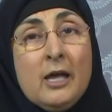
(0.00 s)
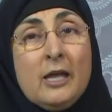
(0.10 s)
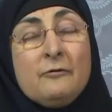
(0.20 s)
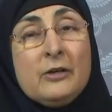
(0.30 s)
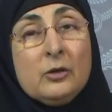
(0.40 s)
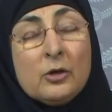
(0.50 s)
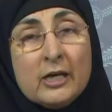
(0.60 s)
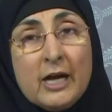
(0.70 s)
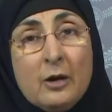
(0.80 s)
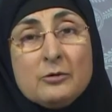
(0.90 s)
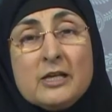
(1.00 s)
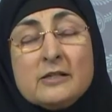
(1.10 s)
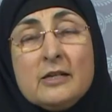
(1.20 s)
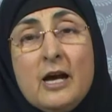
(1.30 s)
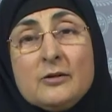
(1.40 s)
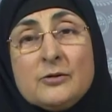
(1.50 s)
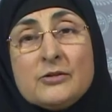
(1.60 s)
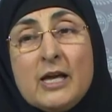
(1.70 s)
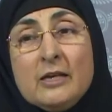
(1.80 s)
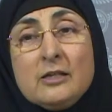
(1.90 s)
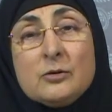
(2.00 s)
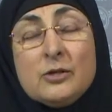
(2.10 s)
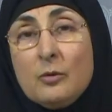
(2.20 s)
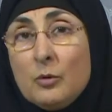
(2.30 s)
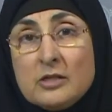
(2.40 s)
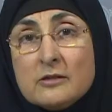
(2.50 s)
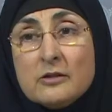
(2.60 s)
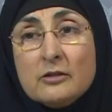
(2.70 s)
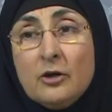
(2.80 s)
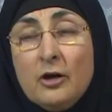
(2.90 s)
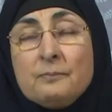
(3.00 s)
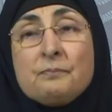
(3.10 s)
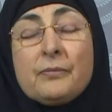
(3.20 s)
If you look around us in our society today, what is the norm?